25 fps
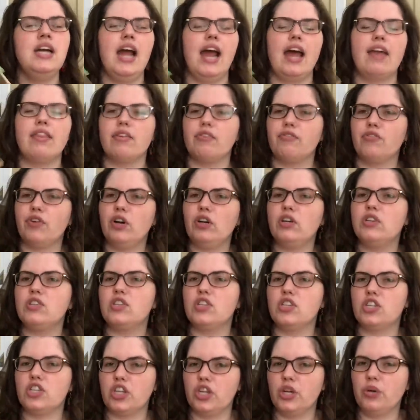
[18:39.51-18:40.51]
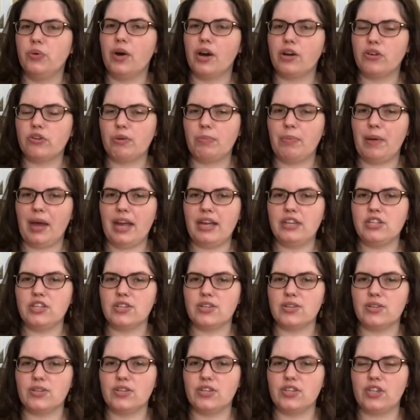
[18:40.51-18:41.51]
And the first 200
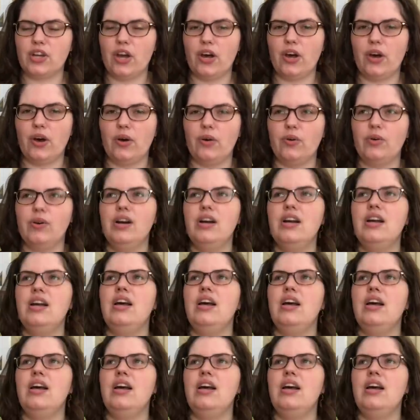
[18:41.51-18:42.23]
pages or so,